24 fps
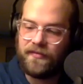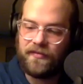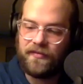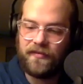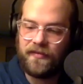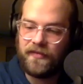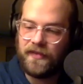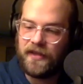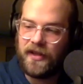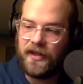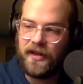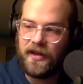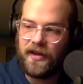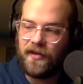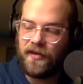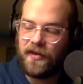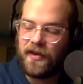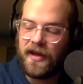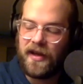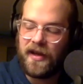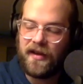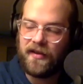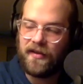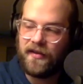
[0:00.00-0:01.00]
you know,
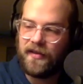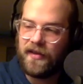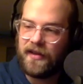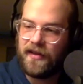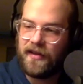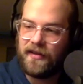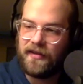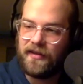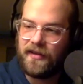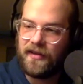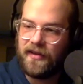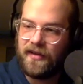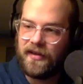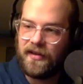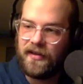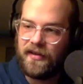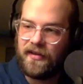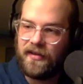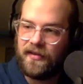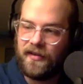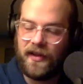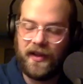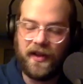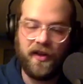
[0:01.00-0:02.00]
kind of
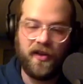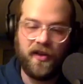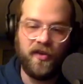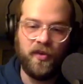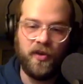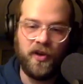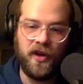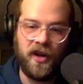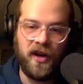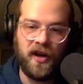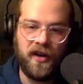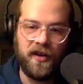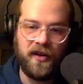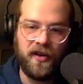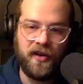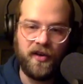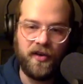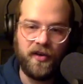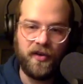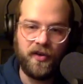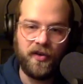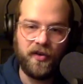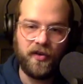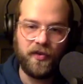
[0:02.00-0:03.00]
like udon
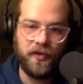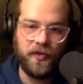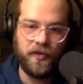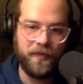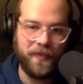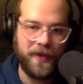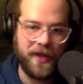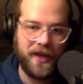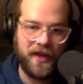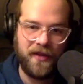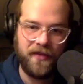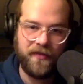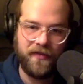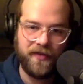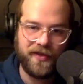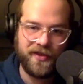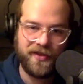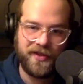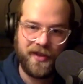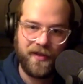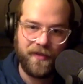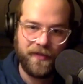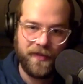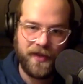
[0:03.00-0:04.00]
noodle beef or
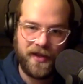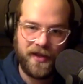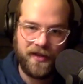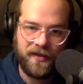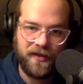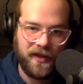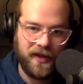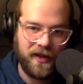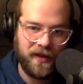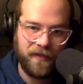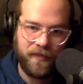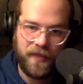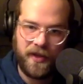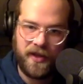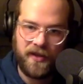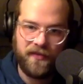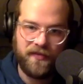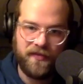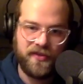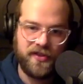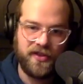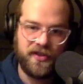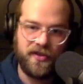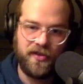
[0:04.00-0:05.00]
something, like beef
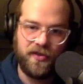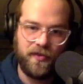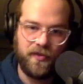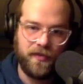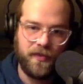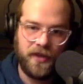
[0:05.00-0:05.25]
soup,